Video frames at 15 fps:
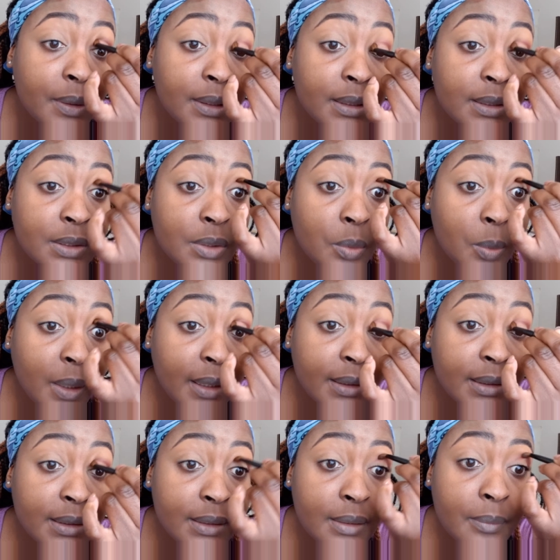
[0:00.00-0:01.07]
towards
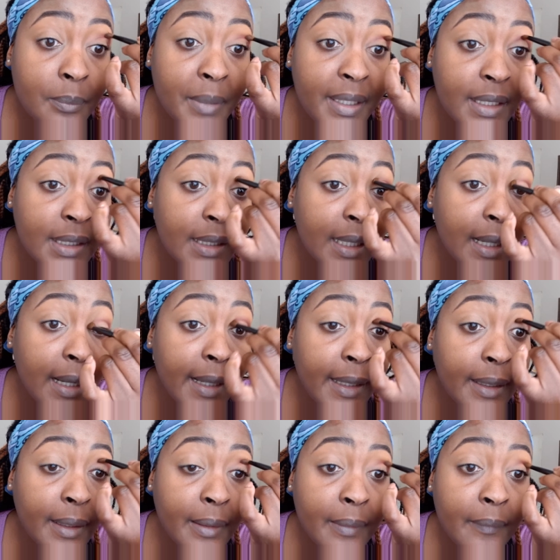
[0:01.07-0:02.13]
my inner eye,
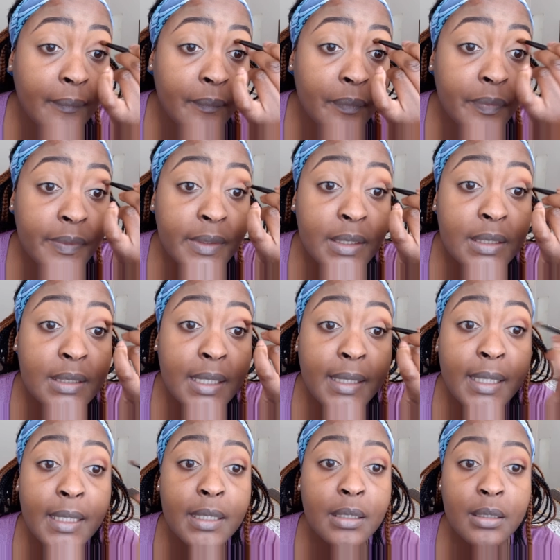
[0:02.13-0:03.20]
just like that.